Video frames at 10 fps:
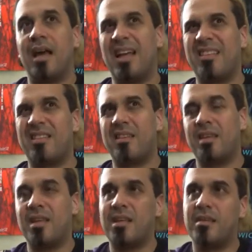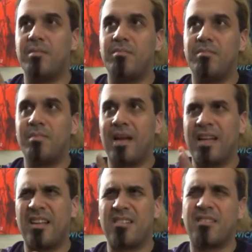at the I
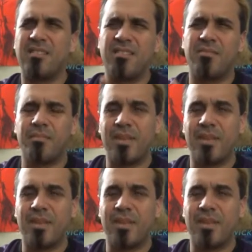guess